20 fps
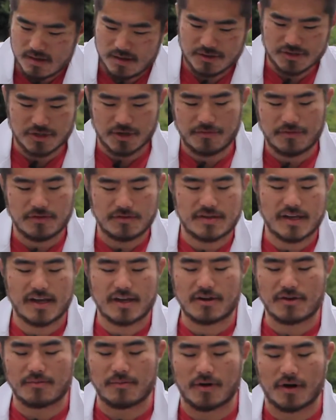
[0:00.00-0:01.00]
So if you
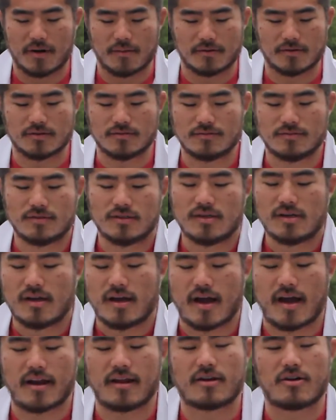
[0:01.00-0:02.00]
take your marble
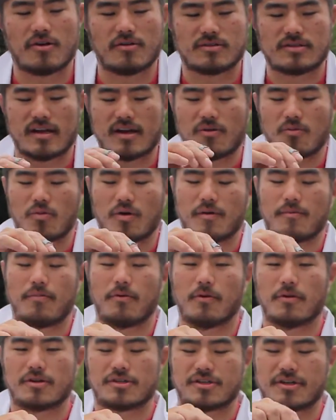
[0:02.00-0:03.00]
and it goes down one
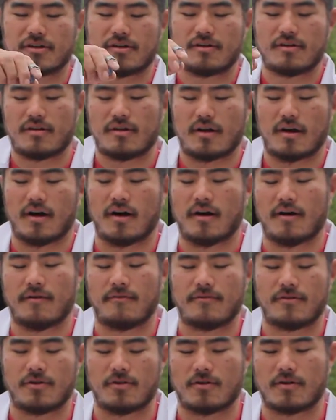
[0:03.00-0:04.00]
portion
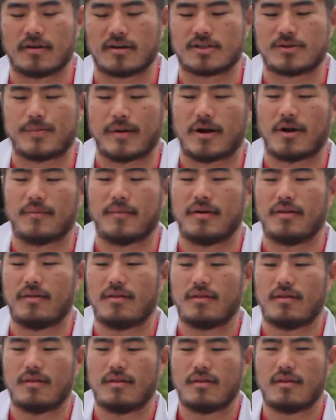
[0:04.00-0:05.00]
of your experiment
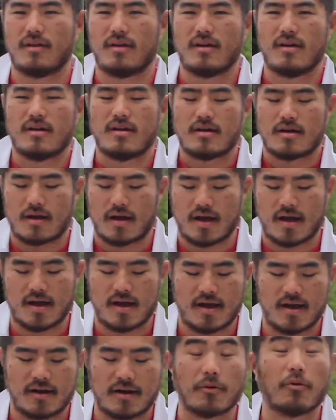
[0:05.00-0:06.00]

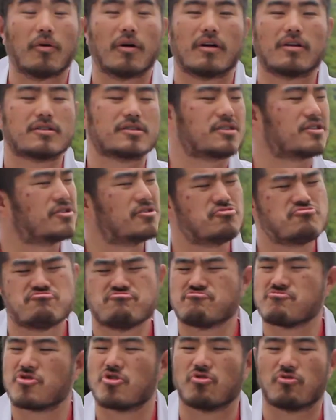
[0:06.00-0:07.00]
and it works,
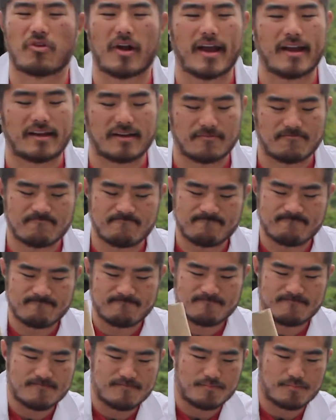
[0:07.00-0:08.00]
great,
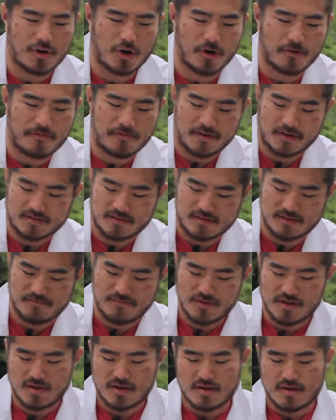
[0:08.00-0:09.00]
perfect.
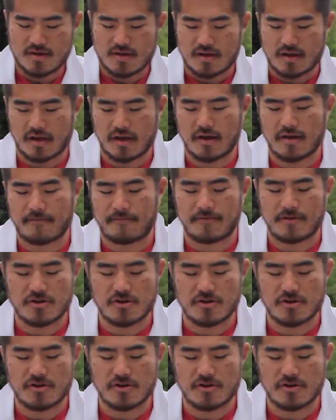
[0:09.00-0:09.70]
If